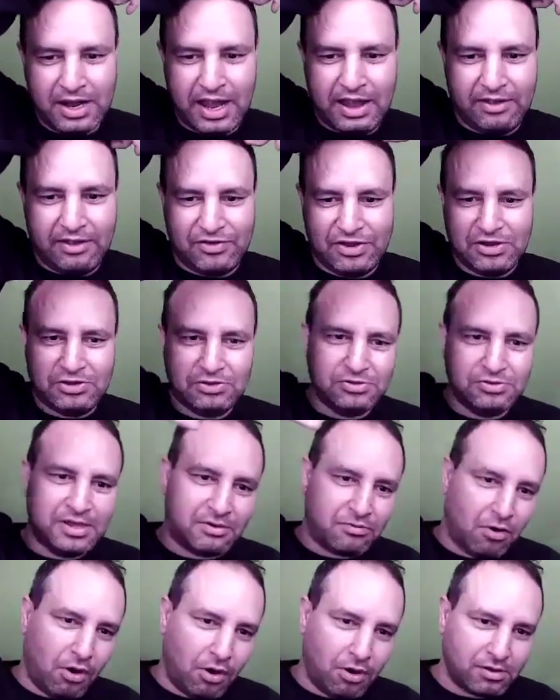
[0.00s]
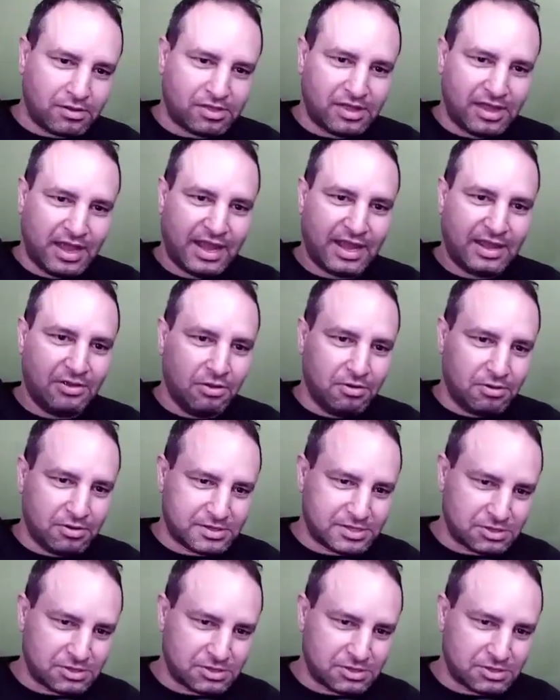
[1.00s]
if you do the wrong thing, your